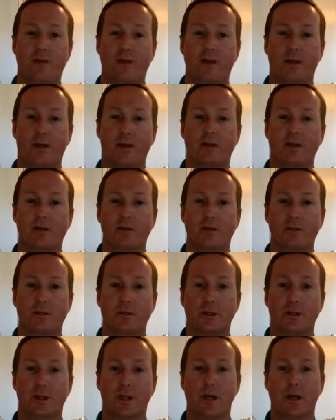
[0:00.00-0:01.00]

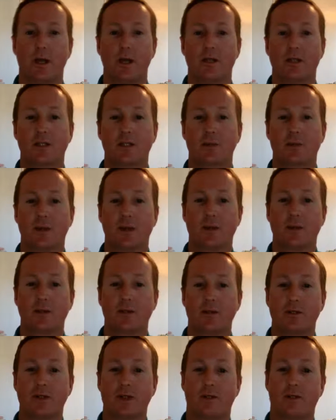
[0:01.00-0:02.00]
clusters, surround
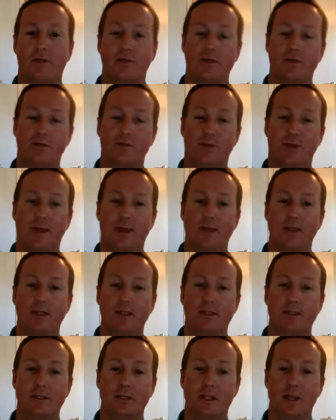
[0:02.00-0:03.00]
yourself with
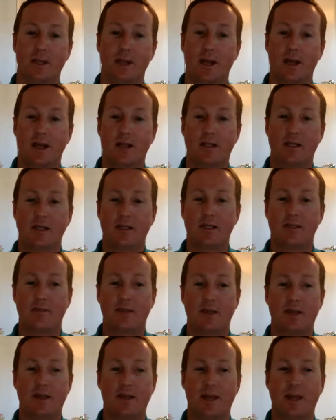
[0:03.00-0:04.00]
space,
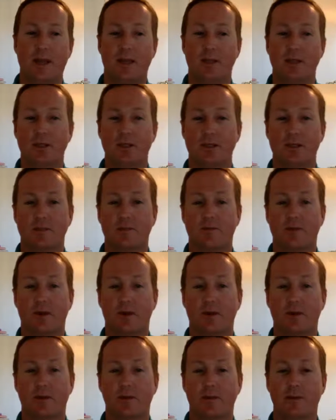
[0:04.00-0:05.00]
anticipate the actions of
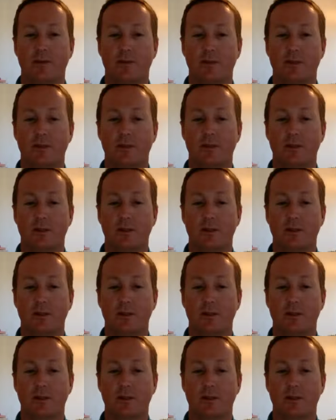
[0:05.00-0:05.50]
others.